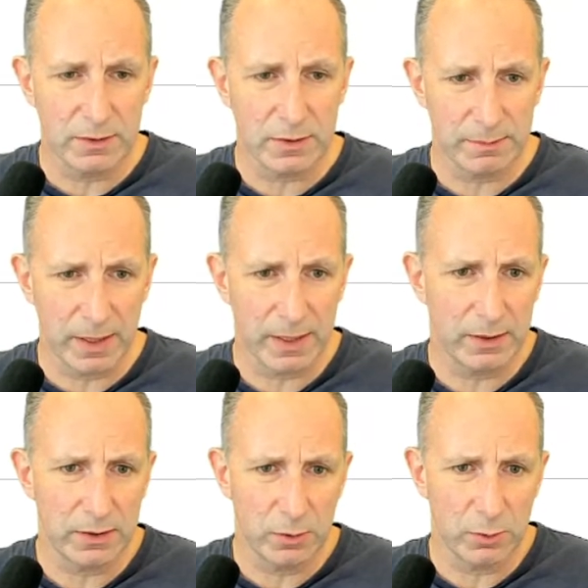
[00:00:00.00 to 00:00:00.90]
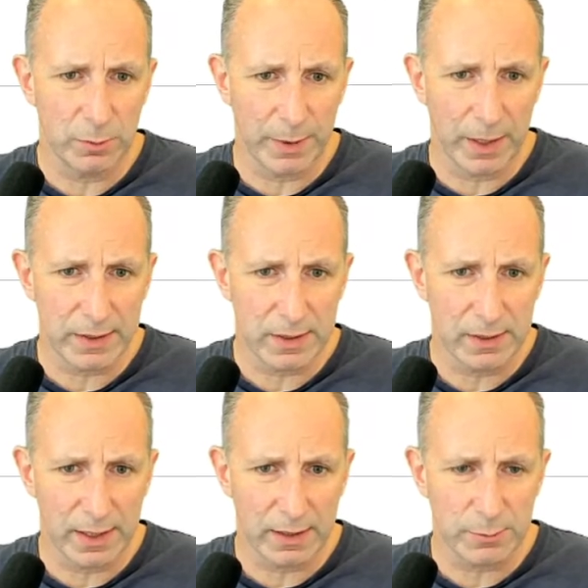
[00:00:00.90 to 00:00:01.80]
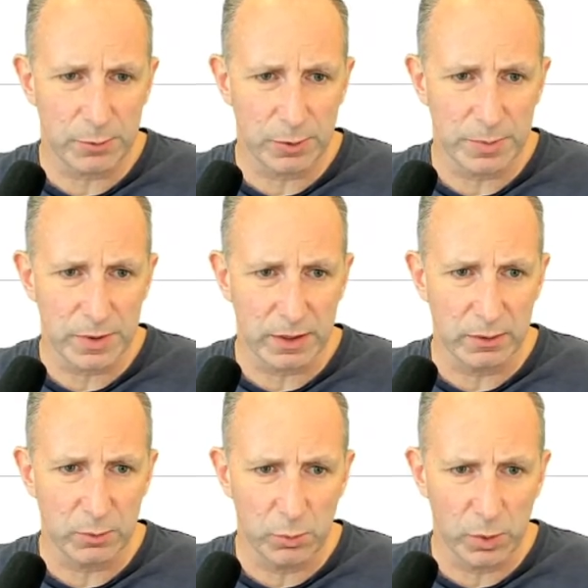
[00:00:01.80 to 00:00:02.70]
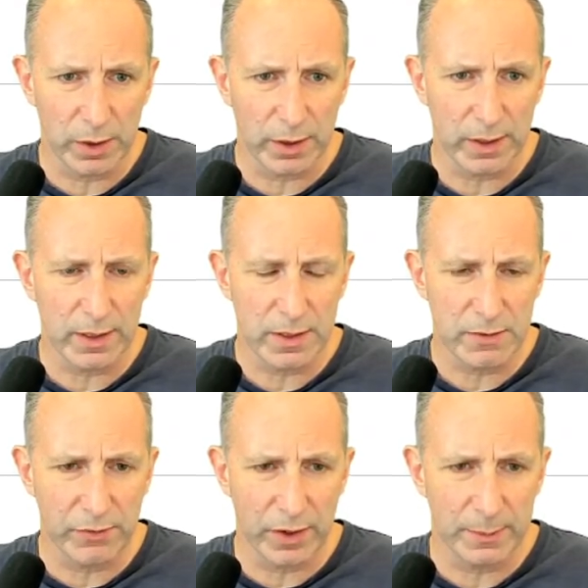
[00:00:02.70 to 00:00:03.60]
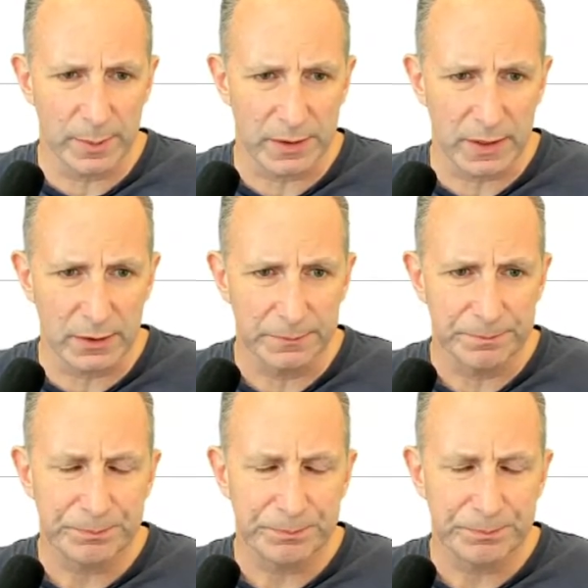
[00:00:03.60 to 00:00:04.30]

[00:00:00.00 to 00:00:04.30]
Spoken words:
to make your buy-to-let property work as a viable deal.